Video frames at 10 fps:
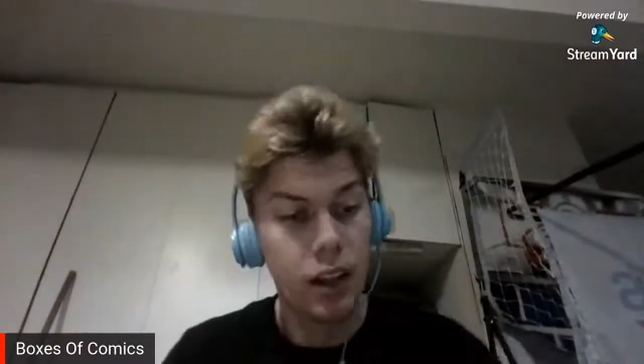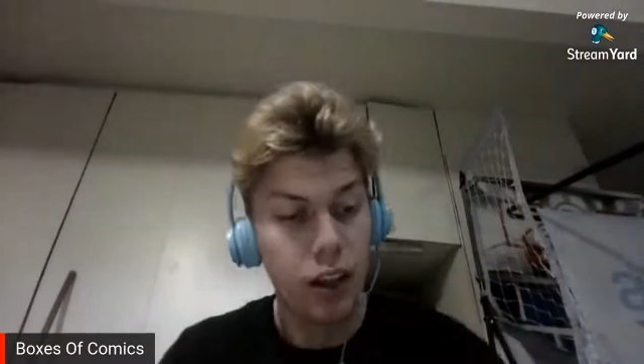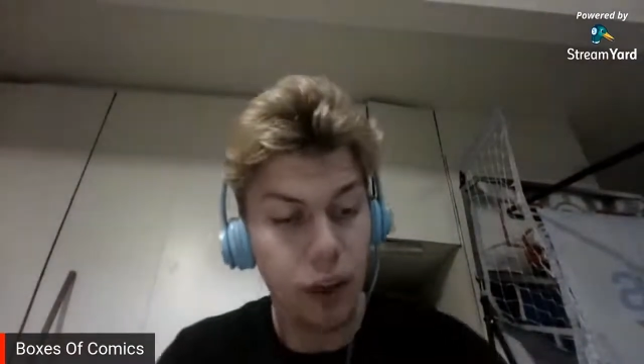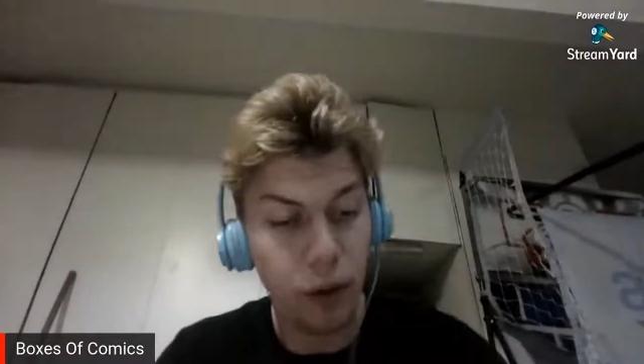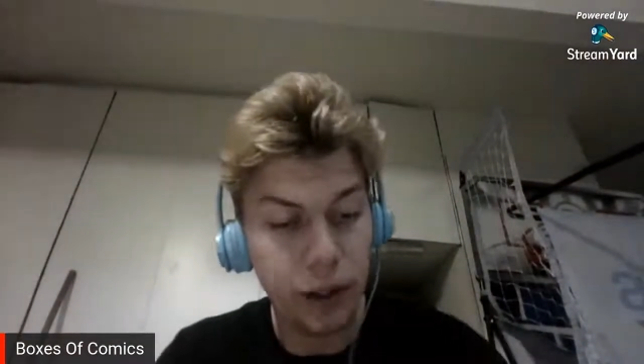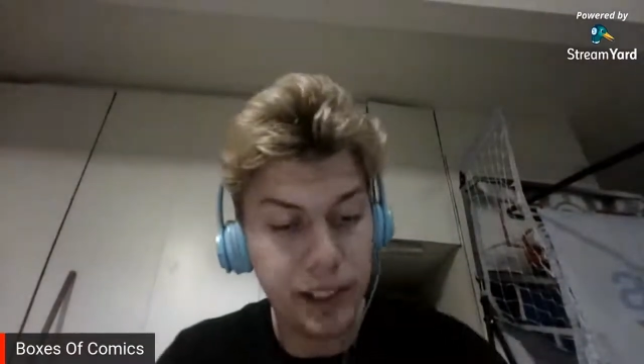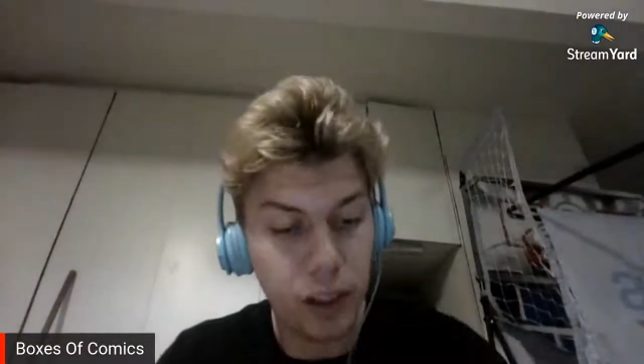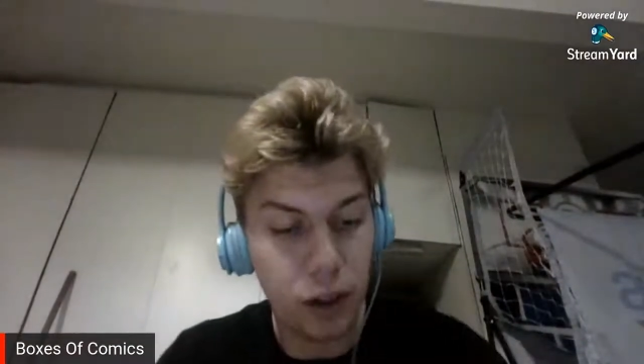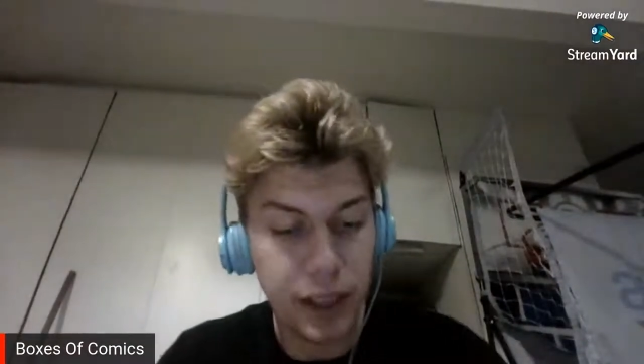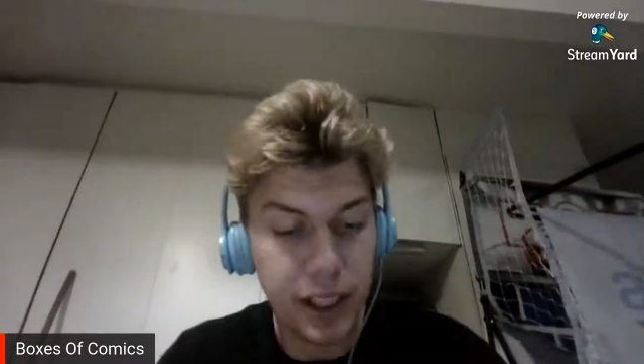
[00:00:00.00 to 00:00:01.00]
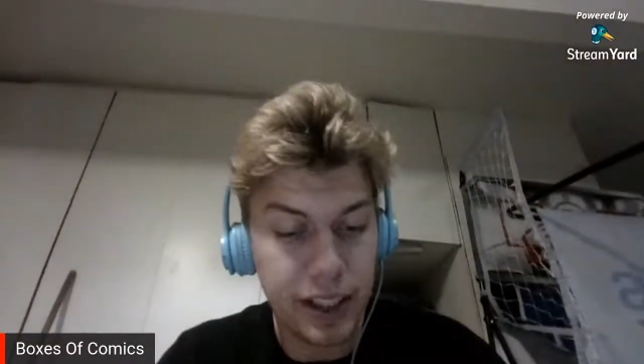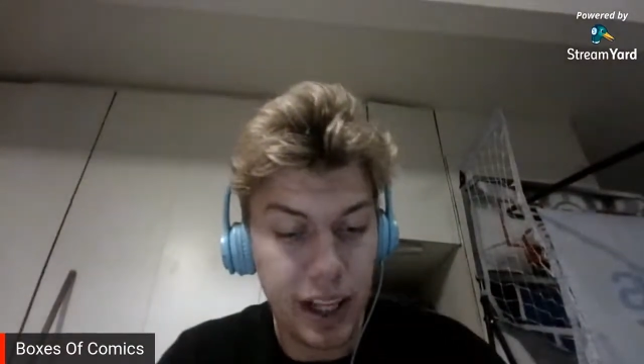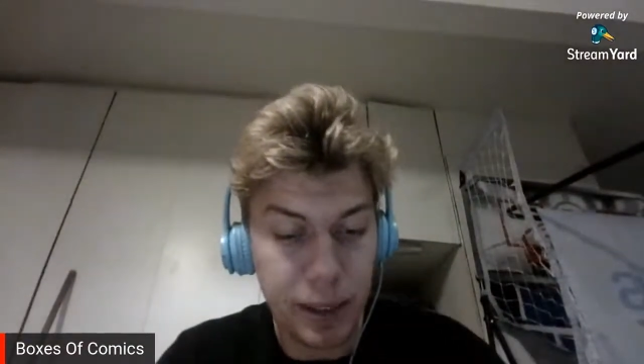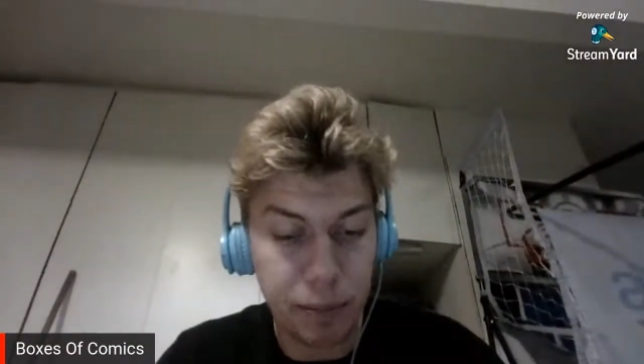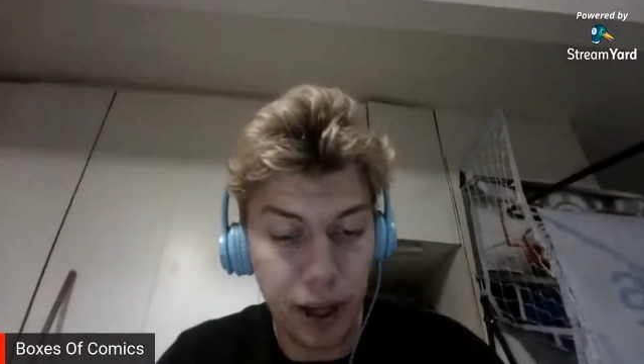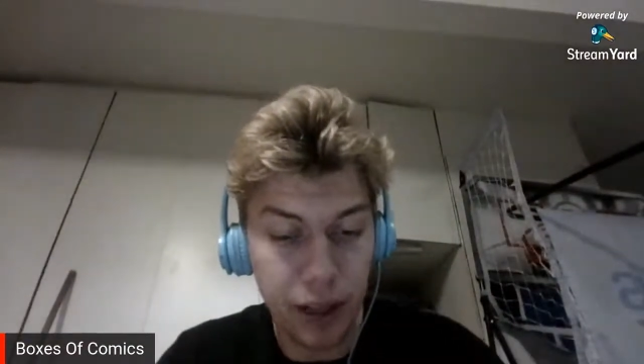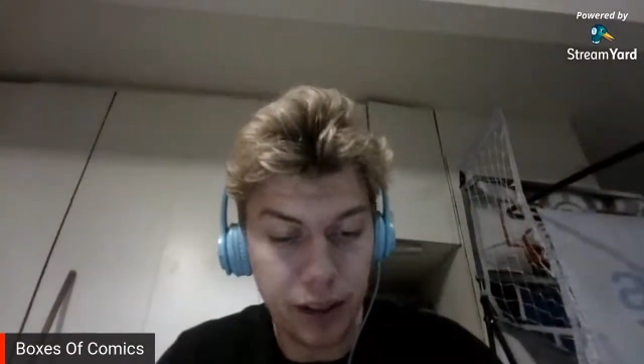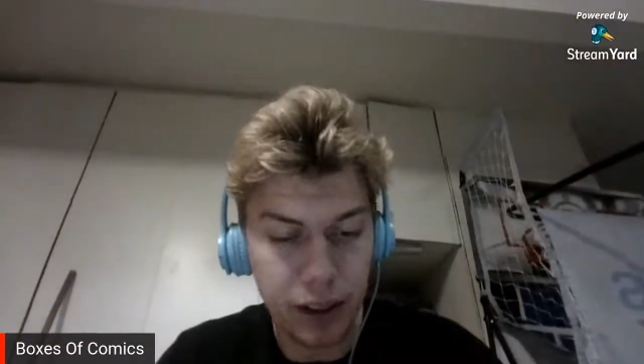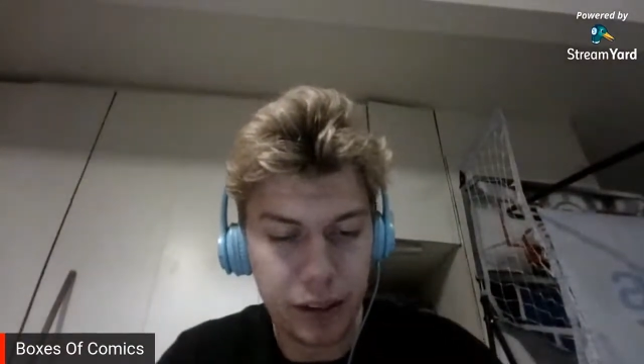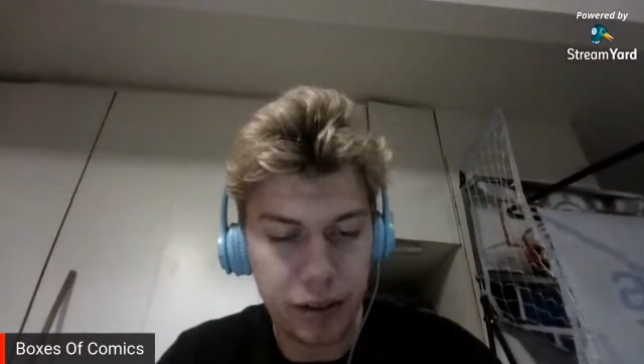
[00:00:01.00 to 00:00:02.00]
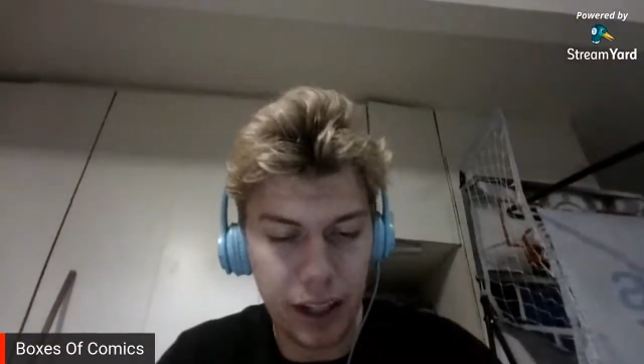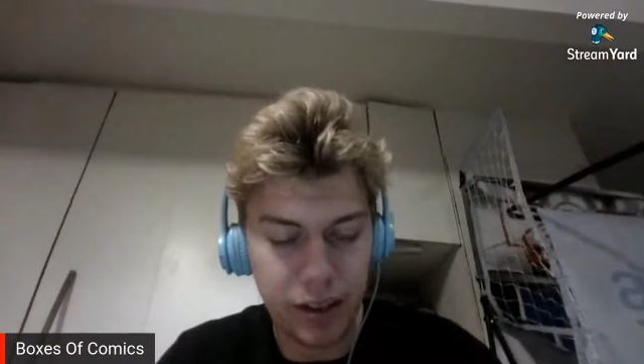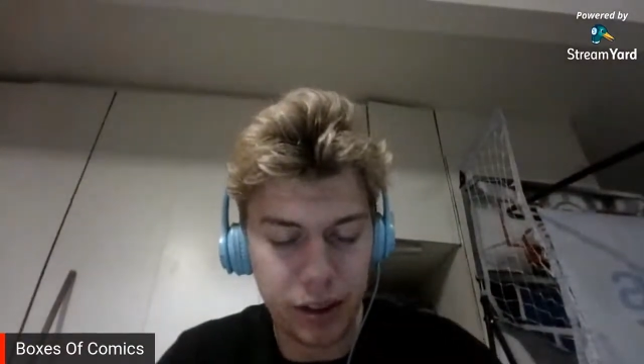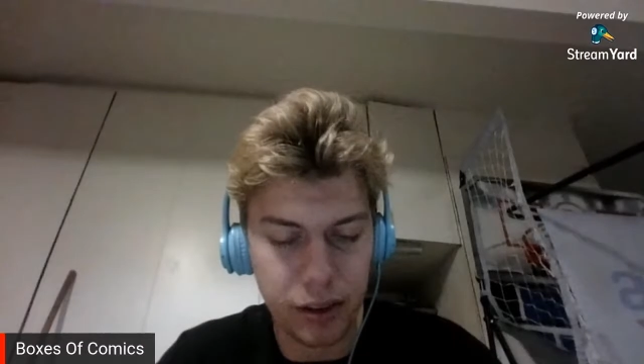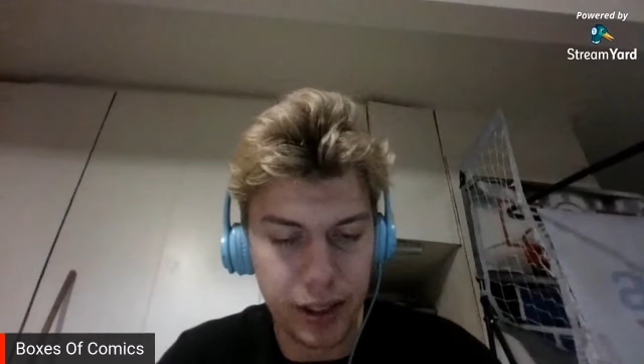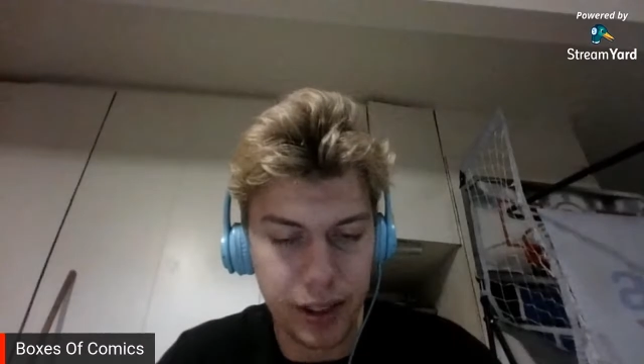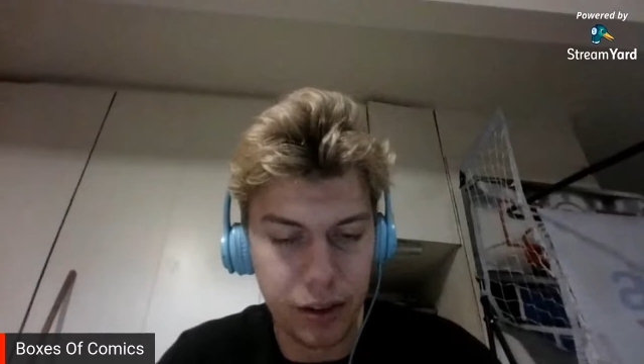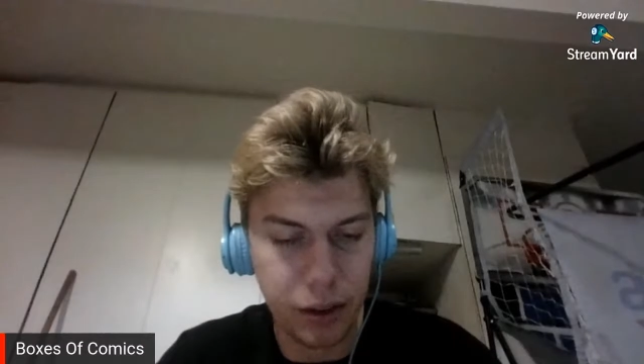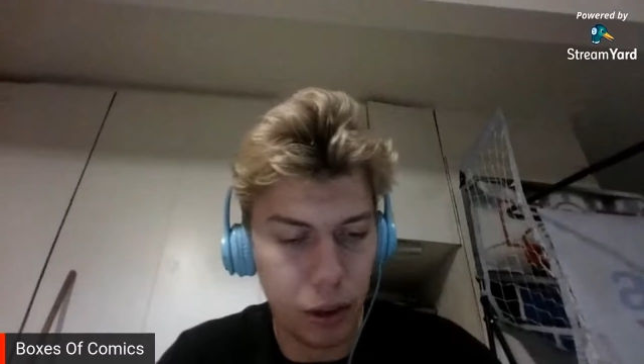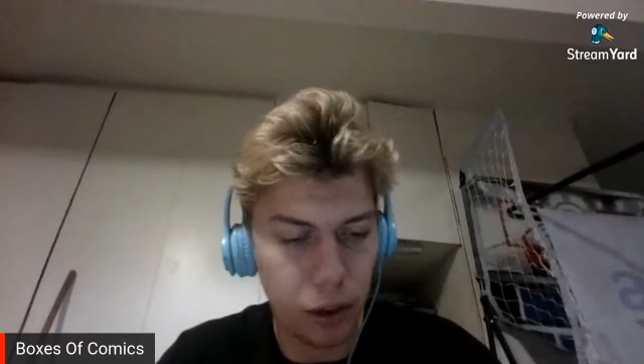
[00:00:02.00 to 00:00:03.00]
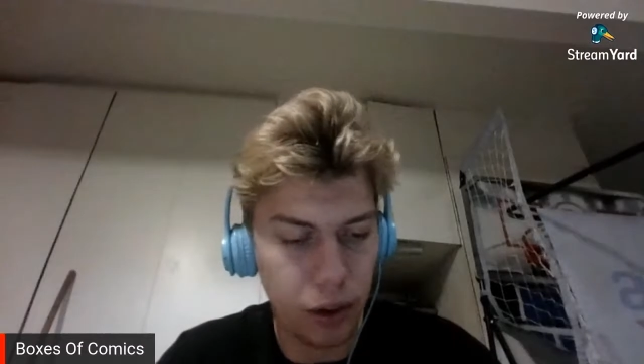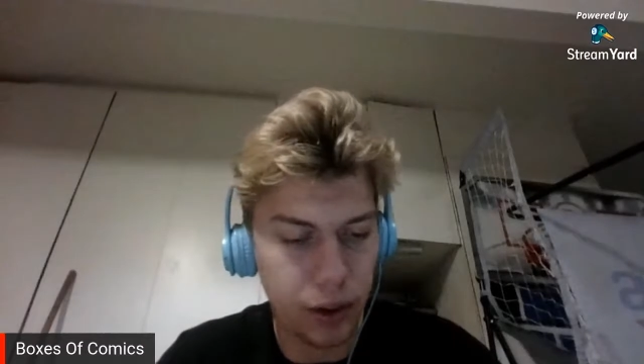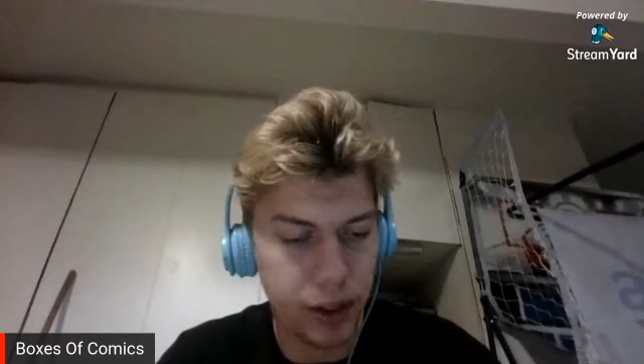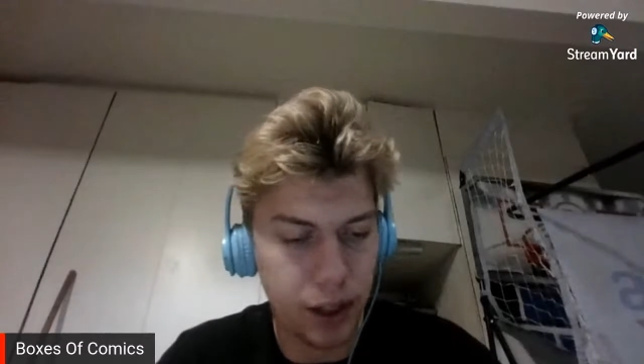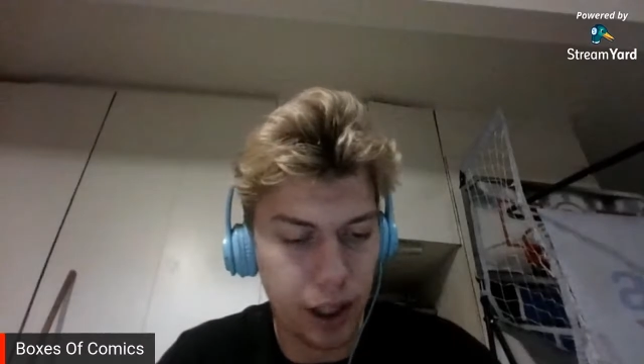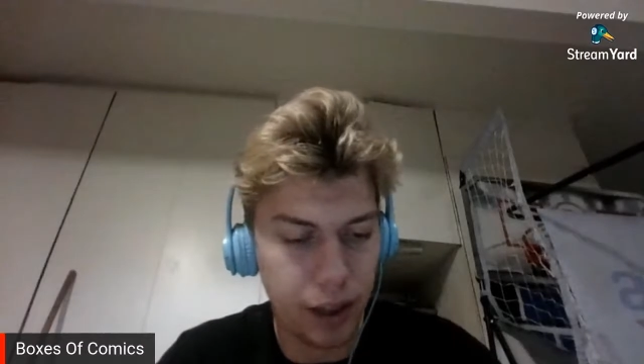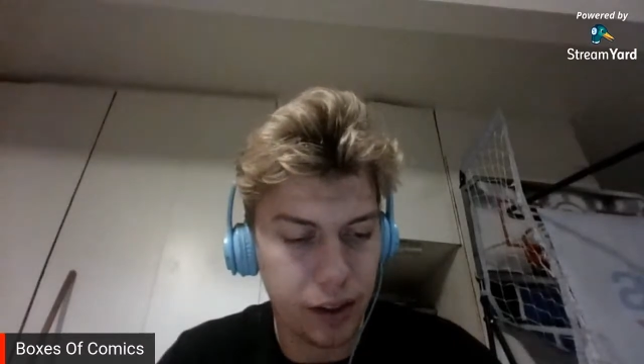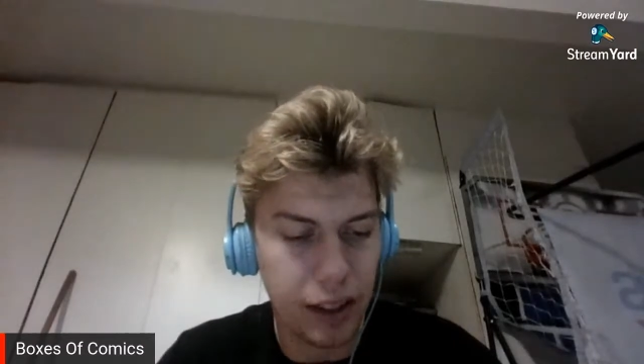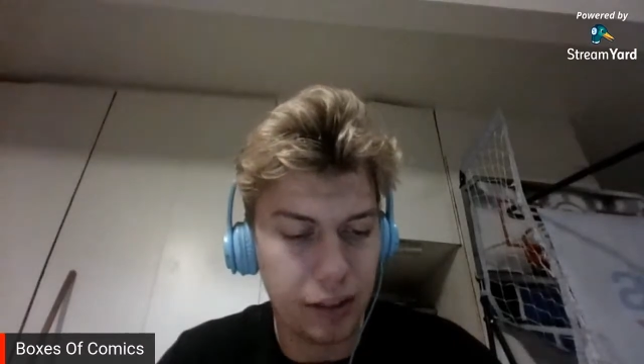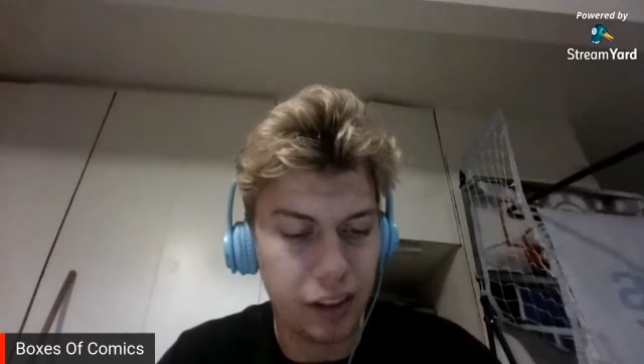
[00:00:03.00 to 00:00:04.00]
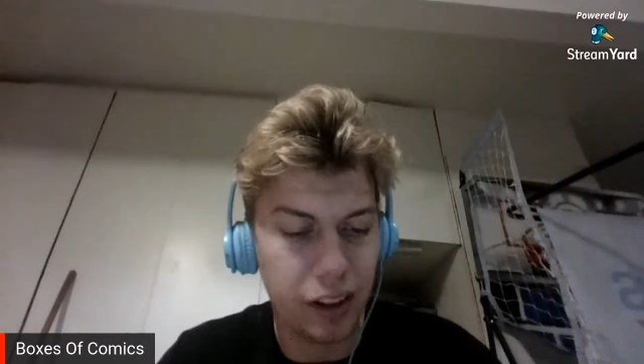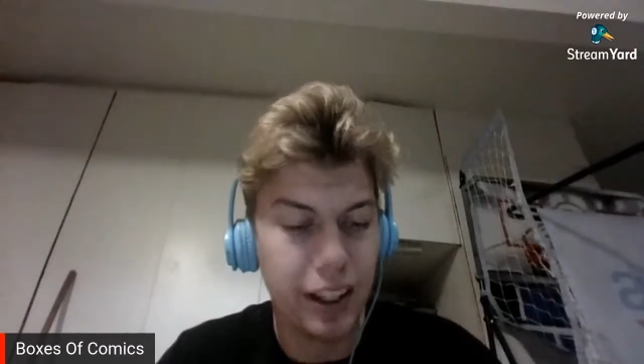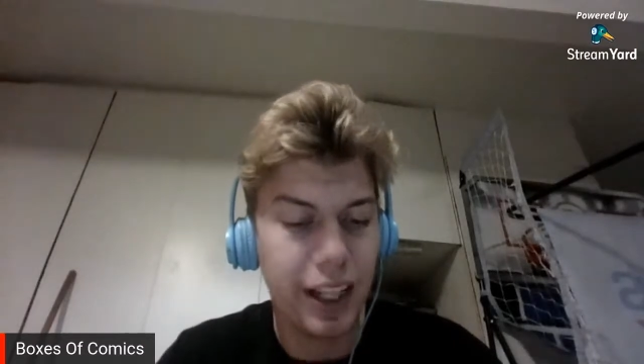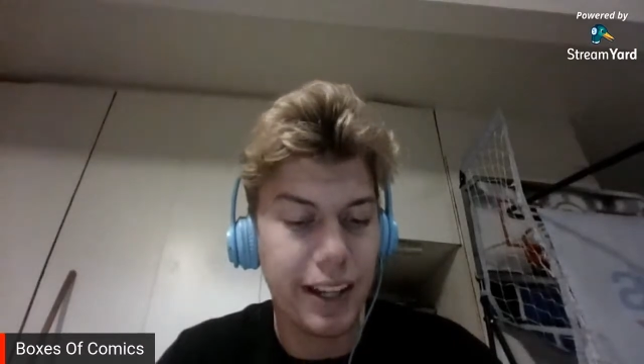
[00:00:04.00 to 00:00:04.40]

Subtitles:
Thor and Loki take brotherly rivalry to a whole other level.